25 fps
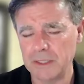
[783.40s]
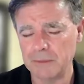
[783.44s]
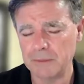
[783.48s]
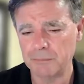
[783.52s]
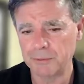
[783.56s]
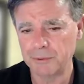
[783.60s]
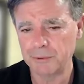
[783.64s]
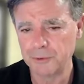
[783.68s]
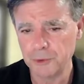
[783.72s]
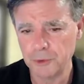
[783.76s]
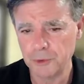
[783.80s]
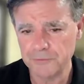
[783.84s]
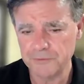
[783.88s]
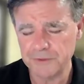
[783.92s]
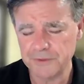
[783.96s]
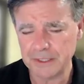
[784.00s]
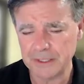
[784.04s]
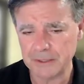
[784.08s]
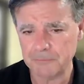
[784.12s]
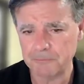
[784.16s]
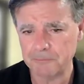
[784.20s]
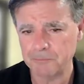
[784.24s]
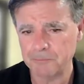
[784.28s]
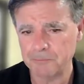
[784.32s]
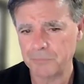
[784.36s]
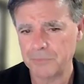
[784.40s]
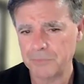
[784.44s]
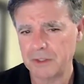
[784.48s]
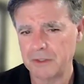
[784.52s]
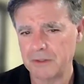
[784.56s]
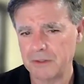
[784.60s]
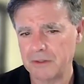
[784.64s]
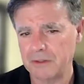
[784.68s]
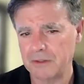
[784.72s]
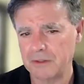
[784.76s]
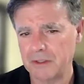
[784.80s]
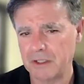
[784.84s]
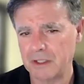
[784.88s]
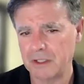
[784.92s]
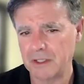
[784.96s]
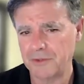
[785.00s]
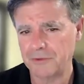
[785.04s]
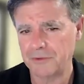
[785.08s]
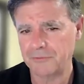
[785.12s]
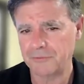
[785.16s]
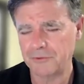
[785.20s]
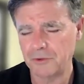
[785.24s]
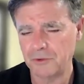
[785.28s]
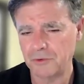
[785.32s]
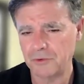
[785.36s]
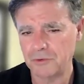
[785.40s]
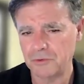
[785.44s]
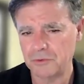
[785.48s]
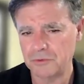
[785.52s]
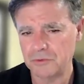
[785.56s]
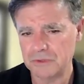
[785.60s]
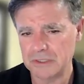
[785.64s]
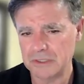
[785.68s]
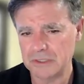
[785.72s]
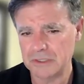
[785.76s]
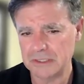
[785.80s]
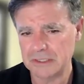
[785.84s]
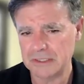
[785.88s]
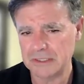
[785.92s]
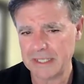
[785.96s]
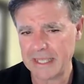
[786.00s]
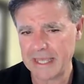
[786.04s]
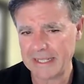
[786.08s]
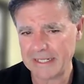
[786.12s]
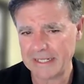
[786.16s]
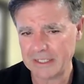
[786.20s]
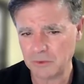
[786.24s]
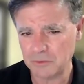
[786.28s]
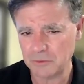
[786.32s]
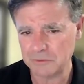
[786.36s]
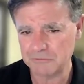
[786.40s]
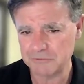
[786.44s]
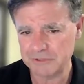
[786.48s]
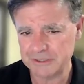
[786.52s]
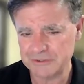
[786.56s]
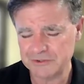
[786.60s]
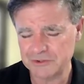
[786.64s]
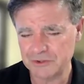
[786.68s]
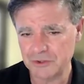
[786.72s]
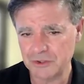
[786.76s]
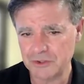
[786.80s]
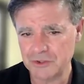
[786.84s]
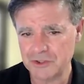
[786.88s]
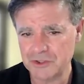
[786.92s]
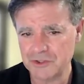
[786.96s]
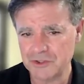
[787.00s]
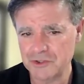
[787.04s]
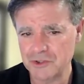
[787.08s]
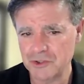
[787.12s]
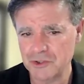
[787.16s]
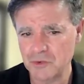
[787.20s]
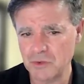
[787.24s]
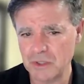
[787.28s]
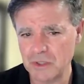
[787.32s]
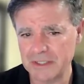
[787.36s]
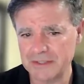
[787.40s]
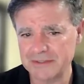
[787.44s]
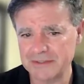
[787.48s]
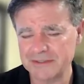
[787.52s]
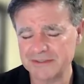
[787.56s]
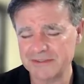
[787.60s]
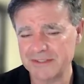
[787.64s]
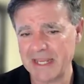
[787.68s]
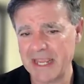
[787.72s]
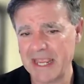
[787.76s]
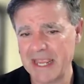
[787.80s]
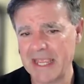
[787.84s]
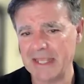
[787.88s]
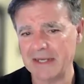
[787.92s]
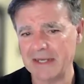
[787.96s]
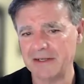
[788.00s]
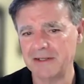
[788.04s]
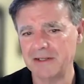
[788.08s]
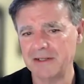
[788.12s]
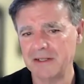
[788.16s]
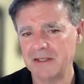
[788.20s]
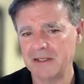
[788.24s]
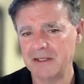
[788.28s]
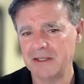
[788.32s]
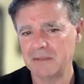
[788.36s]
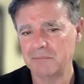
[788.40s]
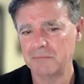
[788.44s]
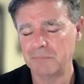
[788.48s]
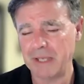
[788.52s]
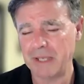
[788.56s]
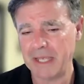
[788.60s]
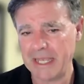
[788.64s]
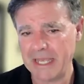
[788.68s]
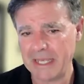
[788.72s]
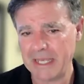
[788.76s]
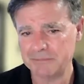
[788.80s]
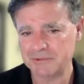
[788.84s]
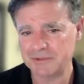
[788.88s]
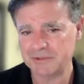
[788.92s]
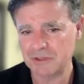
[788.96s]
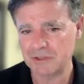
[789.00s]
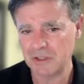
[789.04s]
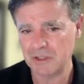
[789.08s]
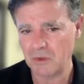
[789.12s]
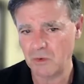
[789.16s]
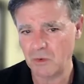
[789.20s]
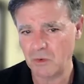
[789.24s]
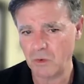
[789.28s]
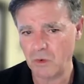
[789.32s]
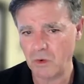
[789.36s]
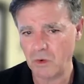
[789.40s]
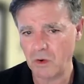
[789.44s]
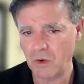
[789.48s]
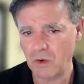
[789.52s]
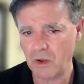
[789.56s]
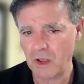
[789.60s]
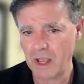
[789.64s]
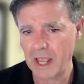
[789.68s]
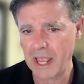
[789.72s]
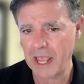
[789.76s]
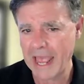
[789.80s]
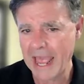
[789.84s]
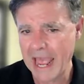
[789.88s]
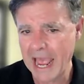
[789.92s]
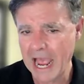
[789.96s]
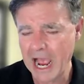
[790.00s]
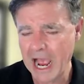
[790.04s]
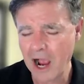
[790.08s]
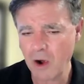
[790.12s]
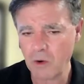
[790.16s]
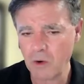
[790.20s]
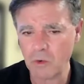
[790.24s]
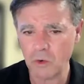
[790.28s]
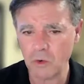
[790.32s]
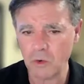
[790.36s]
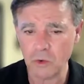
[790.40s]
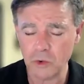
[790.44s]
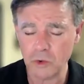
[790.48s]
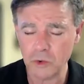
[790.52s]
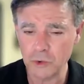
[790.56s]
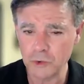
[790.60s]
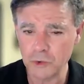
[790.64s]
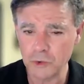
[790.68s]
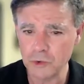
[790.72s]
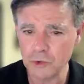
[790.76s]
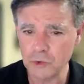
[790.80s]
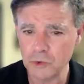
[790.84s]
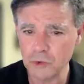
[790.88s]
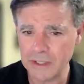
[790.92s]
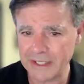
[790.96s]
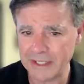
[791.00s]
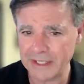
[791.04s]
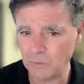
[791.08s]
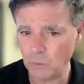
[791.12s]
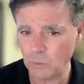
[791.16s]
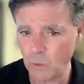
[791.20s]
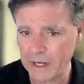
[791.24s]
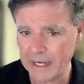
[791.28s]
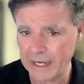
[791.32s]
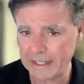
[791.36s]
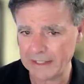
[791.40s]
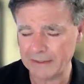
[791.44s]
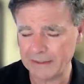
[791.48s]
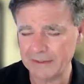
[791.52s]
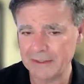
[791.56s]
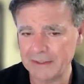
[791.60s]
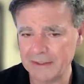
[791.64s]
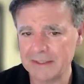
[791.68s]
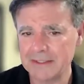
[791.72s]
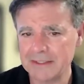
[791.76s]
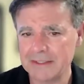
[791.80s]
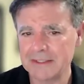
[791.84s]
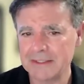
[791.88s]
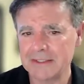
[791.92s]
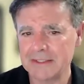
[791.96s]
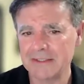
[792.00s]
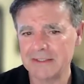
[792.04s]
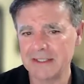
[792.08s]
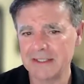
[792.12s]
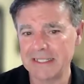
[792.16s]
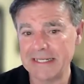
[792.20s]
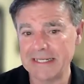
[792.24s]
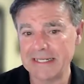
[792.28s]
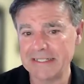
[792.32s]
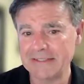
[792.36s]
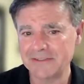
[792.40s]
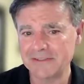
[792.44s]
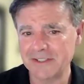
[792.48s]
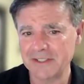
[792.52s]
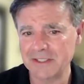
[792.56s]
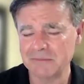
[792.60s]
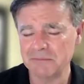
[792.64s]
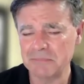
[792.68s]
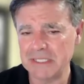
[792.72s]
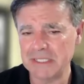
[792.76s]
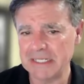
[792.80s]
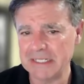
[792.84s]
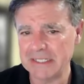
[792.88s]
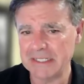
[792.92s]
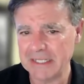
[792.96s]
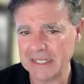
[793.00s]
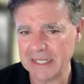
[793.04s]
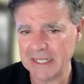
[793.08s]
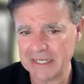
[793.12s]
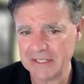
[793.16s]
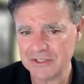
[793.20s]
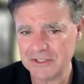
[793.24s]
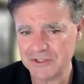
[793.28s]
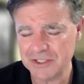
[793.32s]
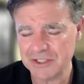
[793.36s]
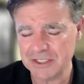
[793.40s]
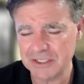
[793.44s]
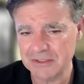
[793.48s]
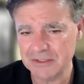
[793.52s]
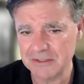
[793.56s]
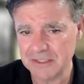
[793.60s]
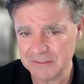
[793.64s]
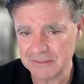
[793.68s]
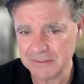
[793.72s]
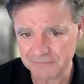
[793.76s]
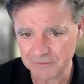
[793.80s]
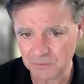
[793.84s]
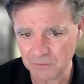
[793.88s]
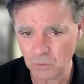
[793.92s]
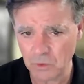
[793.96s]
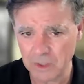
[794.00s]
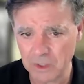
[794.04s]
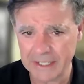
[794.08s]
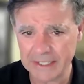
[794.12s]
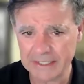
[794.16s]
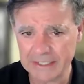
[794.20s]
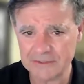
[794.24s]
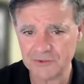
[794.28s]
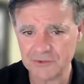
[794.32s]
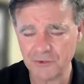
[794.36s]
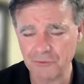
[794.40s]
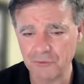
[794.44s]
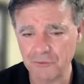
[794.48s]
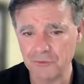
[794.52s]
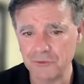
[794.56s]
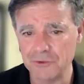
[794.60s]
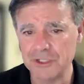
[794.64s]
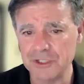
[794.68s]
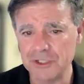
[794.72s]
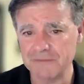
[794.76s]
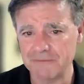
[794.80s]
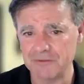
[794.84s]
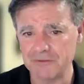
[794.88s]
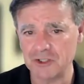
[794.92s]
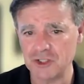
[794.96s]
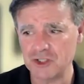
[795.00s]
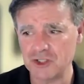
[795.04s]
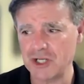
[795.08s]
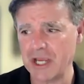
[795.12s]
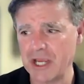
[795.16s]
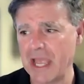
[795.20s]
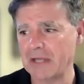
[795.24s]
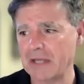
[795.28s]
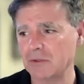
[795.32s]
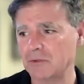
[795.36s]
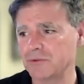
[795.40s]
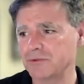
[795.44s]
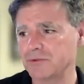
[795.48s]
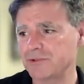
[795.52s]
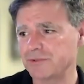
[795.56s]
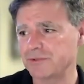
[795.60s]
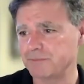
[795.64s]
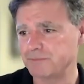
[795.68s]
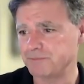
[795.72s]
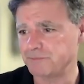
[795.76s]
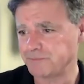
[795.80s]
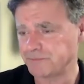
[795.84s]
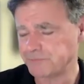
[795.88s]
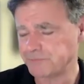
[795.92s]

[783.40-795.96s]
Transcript: improving through adequate research to understand perhaps how or who and when leads can be engaged in different ways through different channels.